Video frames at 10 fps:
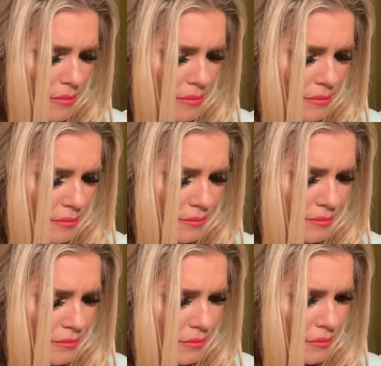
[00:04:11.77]

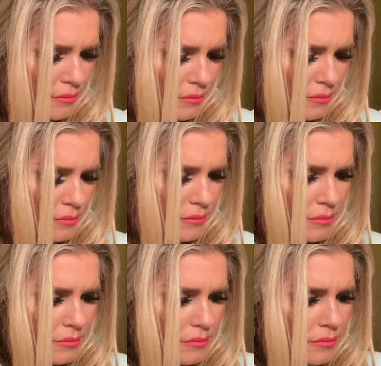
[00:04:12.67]

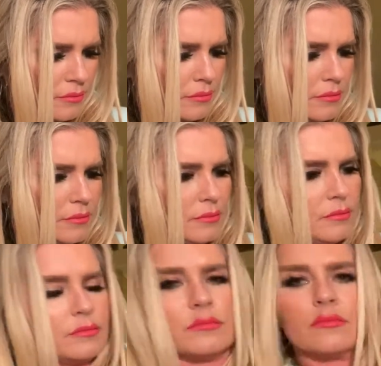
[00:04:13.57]

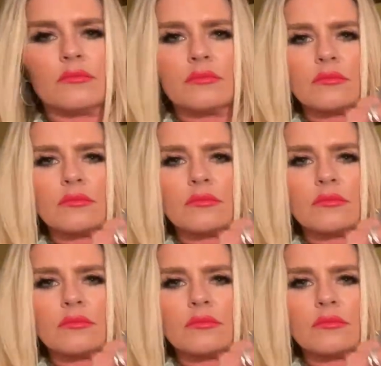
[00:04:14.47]
No one is speaking in this clip.